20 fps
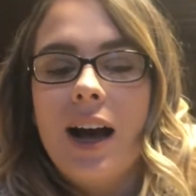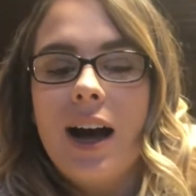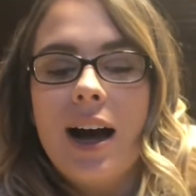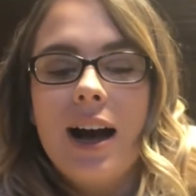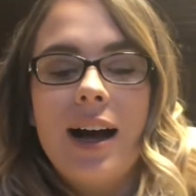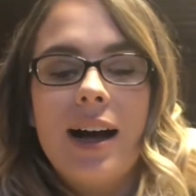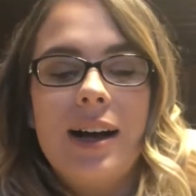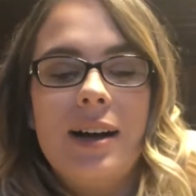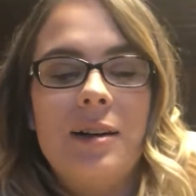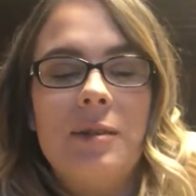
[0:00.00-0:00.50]

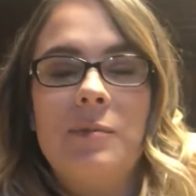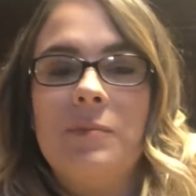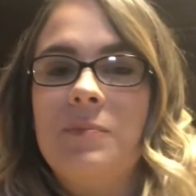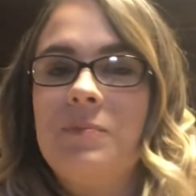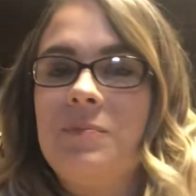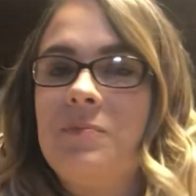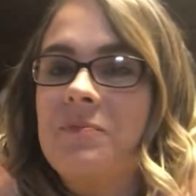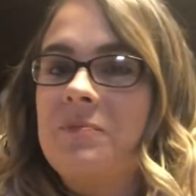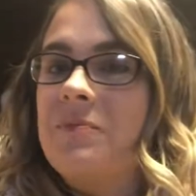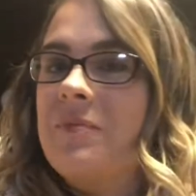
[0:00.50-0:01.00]

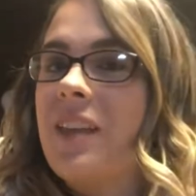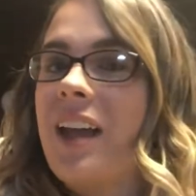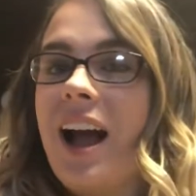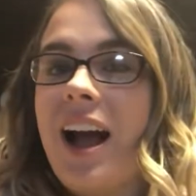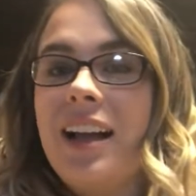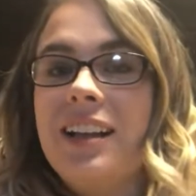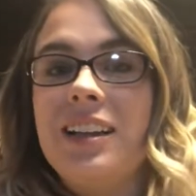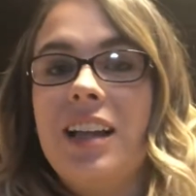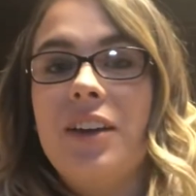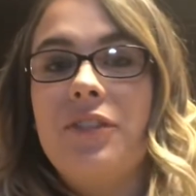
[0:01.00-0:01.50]

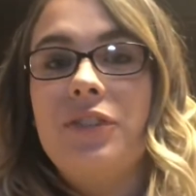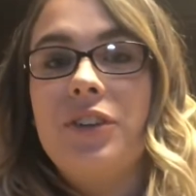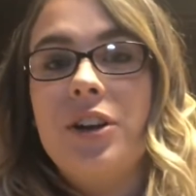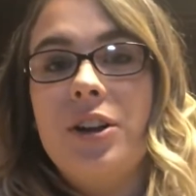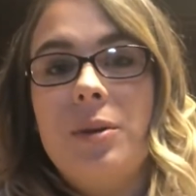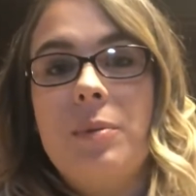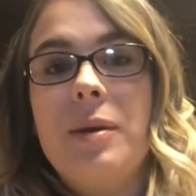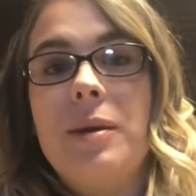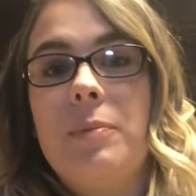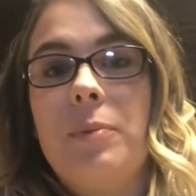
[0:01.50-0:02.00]
I'd love for
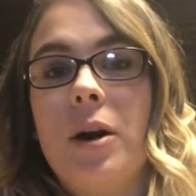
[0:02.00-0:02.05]
you to be a